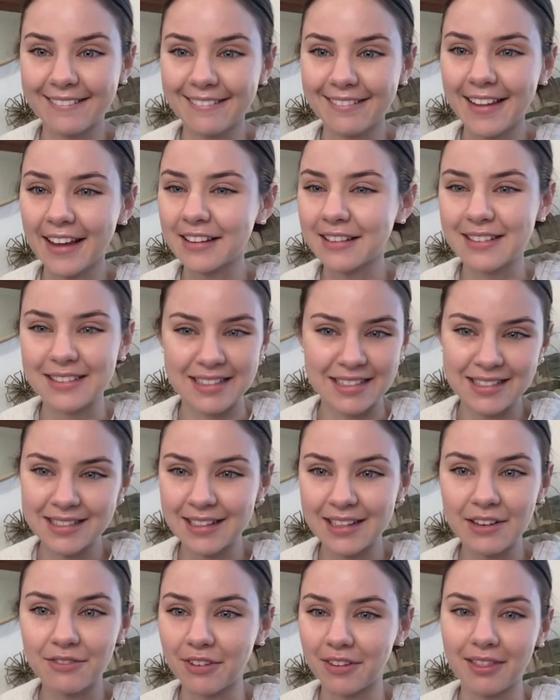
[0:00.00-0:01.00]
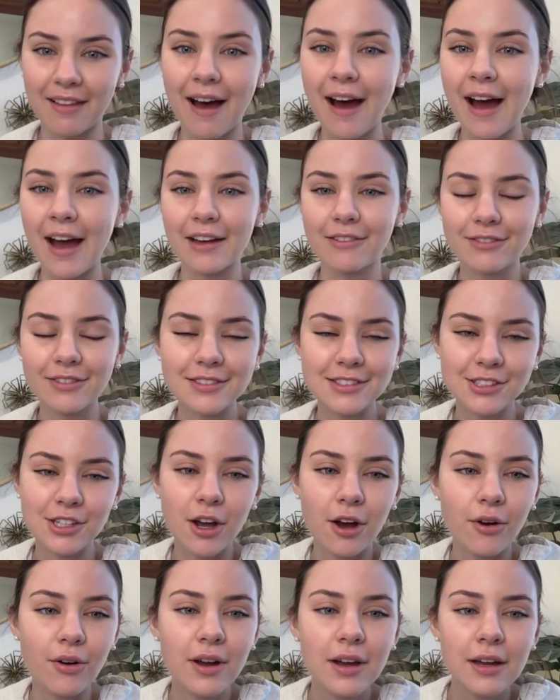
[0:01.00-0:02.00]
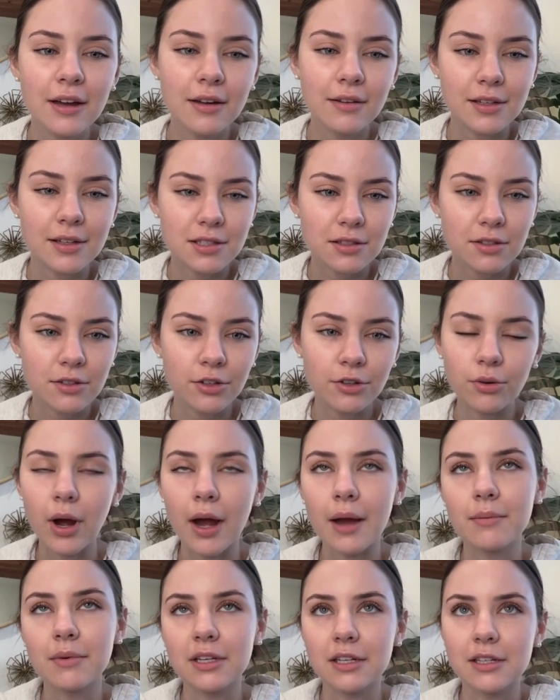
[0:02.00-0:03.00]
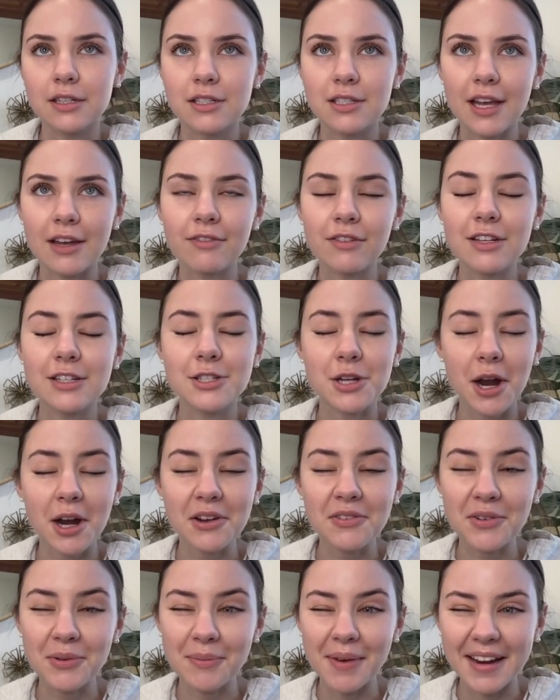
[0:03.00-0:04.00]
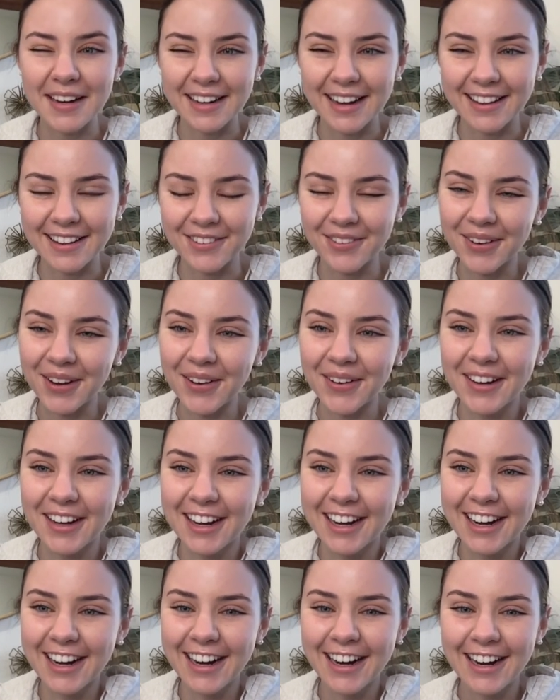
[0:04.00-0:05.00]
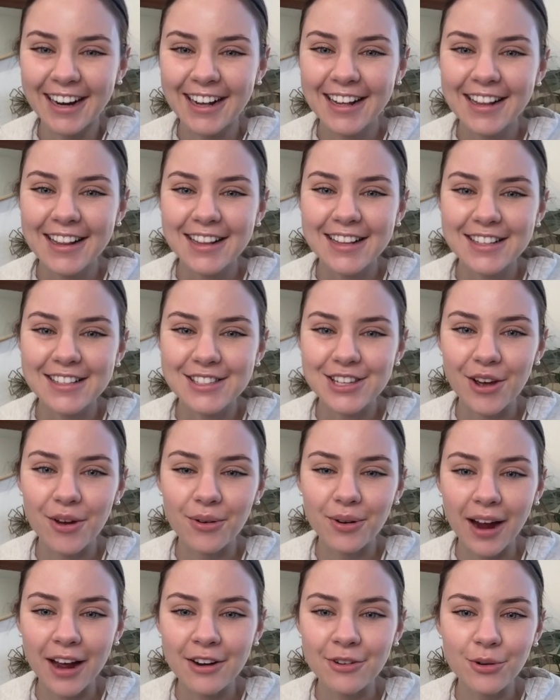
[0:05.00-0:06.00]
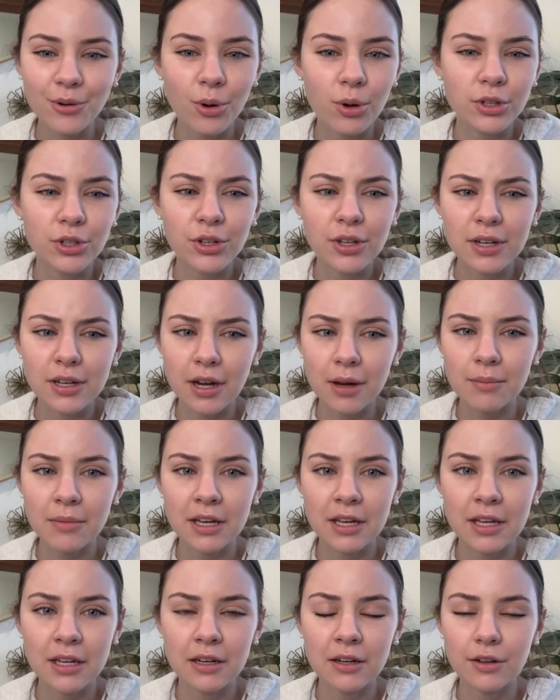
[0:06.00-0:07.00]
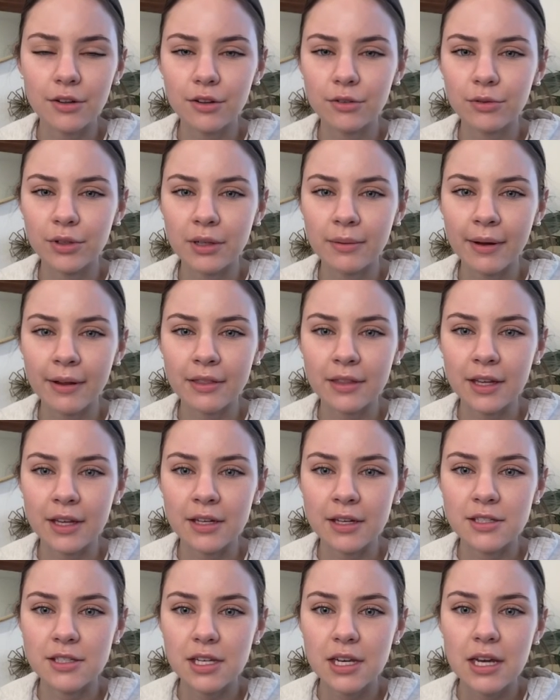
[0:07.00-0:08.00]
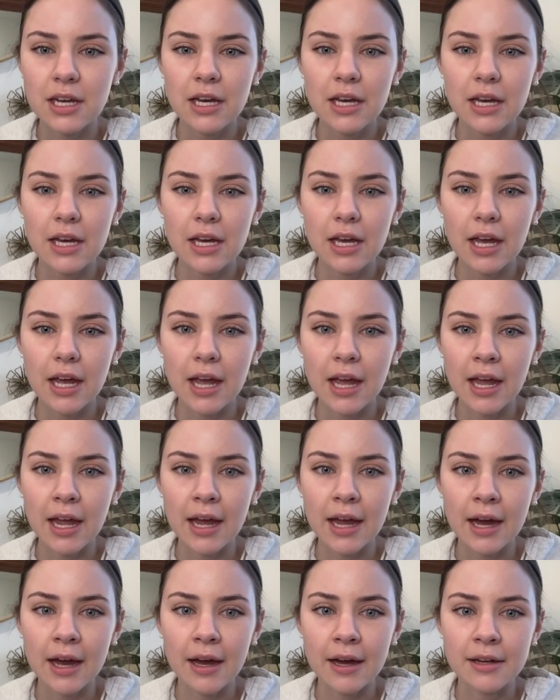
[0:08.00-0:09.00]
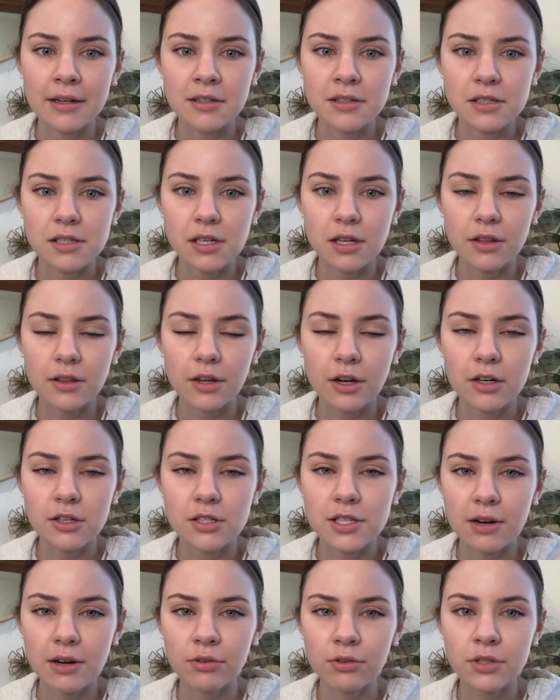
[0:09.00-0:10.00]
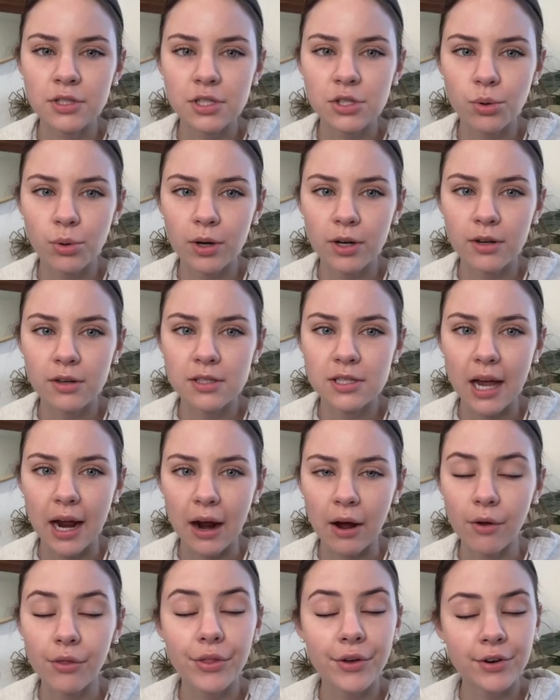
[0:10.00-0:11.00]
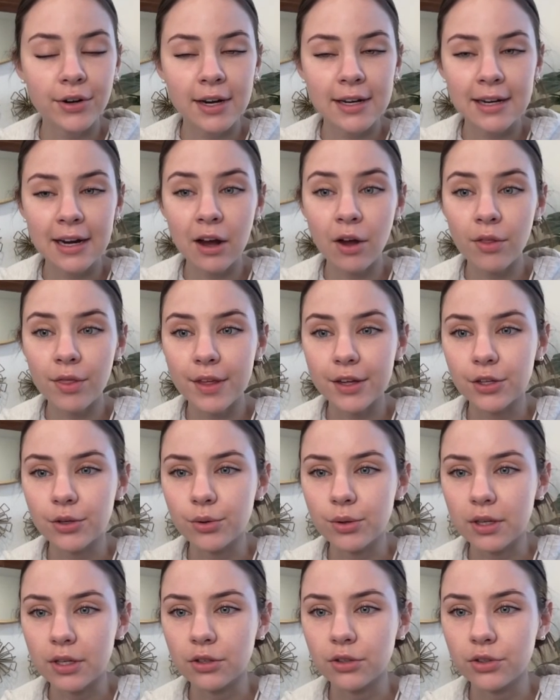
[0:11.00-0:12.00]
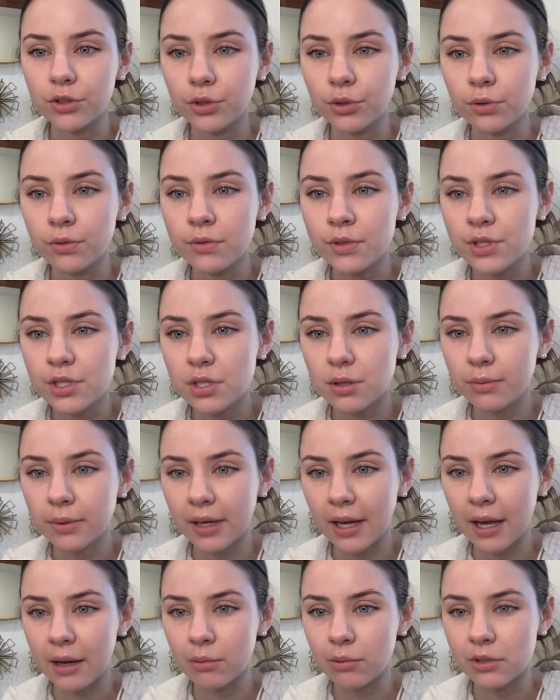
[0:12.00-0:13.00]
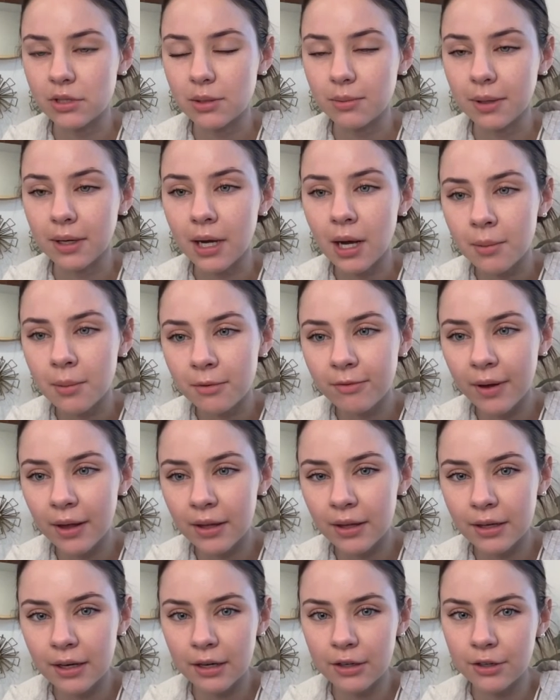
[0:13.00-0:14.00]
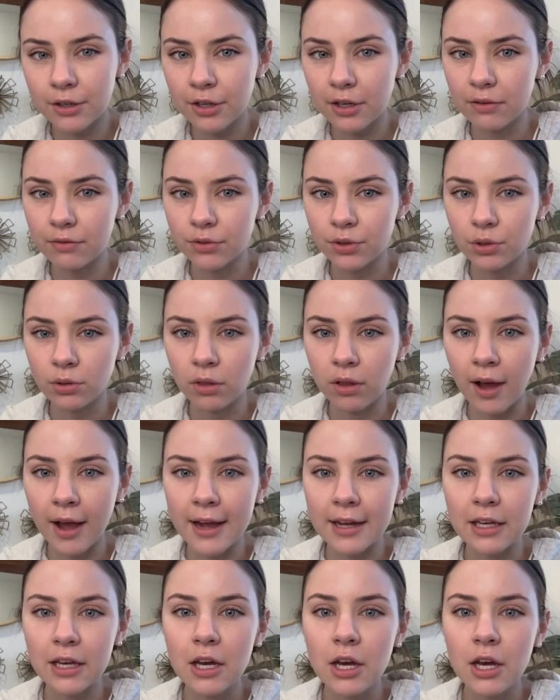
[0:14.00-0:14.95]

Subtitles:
Like, this isn't even live. So it is live. It's not even mainnet. There we go. So kind of cool. You can come in, read about this. And there are several tutorials out there right now that you can use to be able to become a validator if you'd like.